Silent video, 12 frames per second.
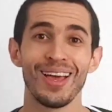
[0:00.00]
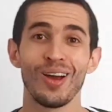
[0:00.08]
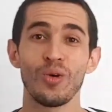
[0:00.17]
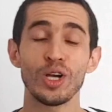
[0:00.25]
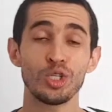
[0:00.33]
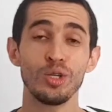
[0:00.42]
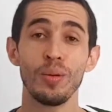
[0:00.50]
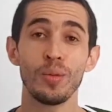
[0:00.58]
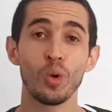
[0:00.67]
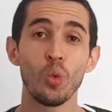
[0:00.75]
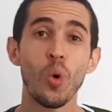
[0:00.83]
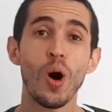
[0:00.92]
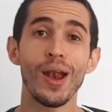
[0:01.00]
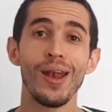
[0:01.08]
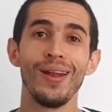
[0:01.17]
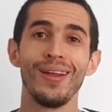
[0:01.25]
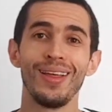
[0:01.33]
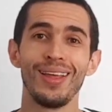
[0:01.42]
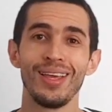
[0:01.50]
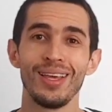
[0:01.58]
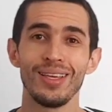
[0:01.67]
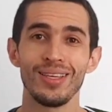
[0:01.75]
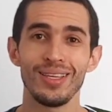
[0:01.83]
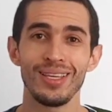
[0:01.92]
Question number 1.
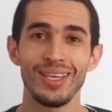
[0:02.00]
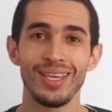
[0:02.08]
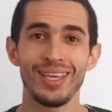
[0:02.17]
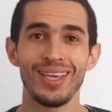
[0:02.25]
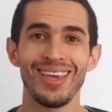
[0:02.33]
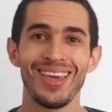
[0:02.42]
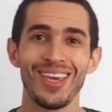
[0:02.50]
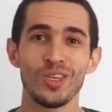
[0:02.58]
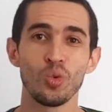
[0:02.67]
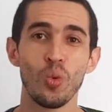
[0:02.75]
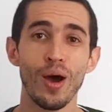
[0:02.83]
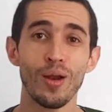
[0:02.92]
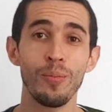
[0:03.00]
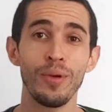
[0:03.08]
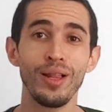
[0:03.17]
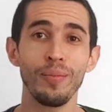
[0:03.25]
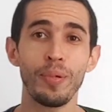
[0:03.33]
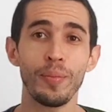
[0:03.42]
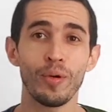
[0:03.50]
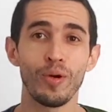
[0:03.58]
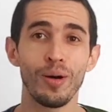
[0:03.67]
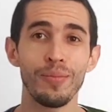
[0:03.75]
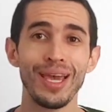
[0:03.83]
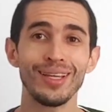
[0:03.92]
Is watermelon
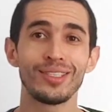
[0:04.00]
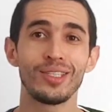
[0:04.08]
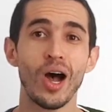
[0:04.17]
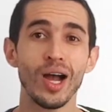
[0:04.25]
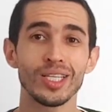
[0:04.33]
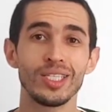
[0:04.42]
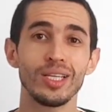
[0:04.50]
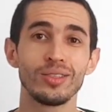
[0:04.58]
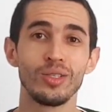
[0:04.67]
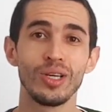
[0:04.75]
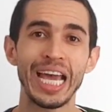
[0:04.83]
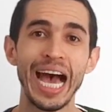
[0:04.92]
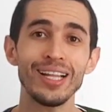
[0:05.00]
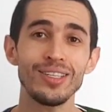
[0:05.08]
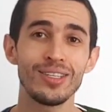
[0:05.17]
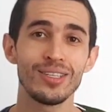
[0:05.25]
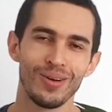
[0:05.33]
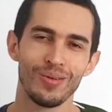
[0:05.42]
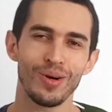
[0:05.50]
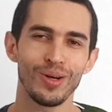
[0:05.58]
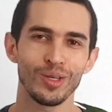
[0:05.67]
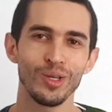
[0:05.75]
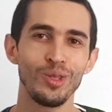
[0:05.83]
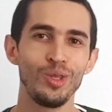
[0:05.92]
peperomia toxic to cats?
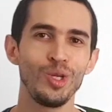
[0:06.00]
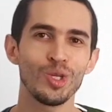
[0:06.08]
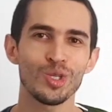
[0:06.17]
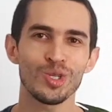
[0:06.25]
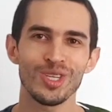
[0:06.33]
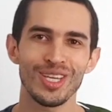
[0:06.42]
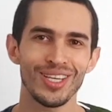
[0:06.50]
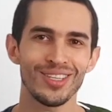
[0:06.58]
Well, good news.